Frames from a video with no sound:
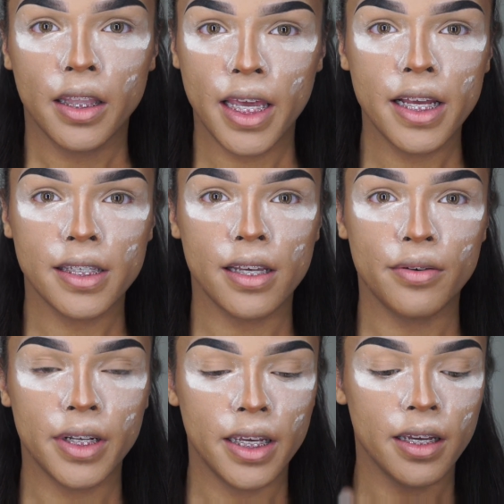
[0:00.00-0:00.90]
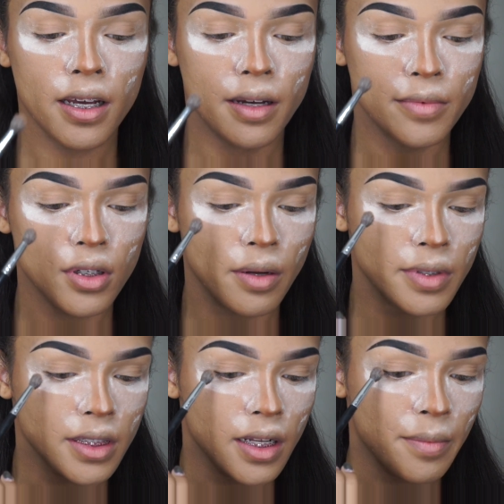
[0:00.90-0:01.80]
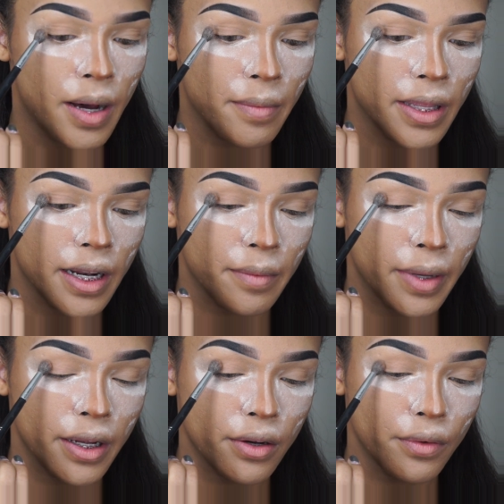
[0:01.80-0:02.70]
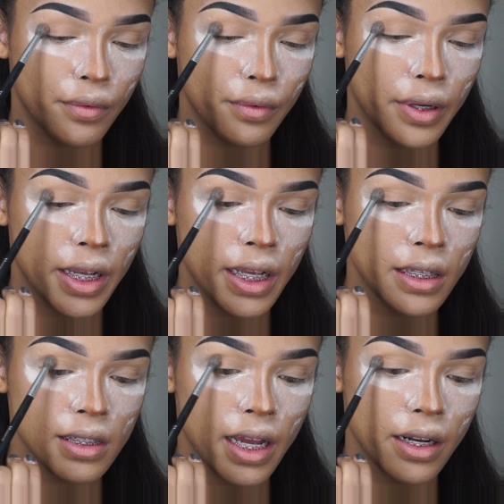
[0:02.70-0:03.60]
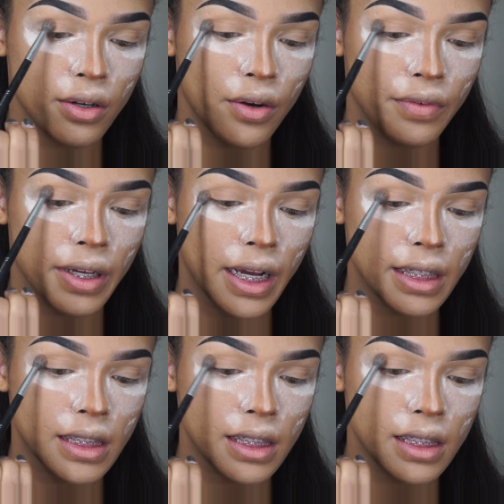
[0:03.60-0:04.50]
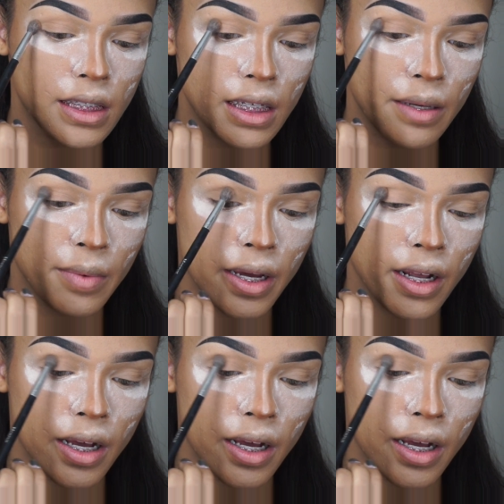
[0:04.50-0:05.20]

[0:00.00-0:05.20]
thanks Sony. So I'm just gonna pop that in my crease. I don't know if you guys can see, but